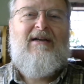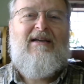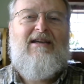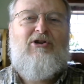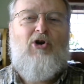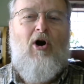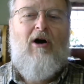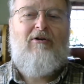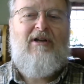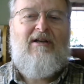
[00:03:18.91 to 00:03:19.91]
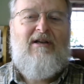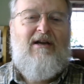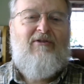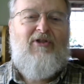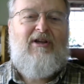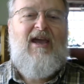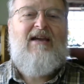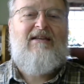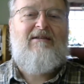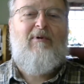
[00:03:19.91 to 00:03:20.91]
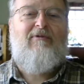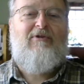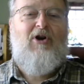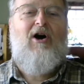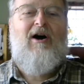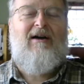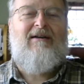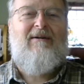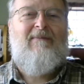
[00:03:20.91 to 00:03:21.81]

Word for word: He called it the kingdom of God.